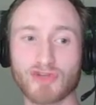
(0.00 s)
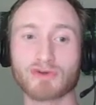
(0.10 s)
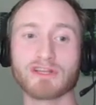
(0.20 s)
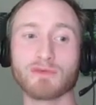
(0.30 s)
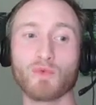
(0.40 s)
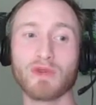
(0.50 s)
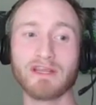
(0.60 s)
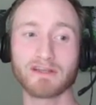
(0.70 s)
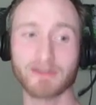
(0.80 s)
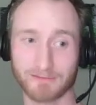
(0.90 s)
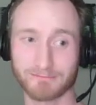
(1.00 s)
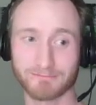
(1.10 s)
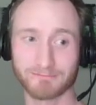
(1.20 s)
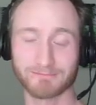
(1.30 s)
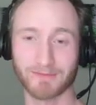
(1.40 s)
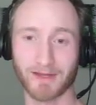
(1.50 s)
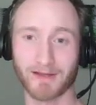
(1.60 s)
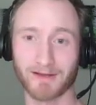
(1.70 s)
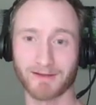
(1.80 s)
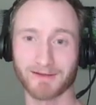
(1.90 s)
totally weak
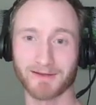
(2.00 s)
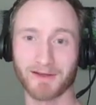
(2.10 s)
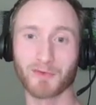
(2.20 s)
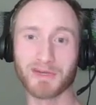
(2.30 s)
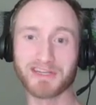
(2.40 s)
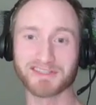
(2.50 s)
uh, a weak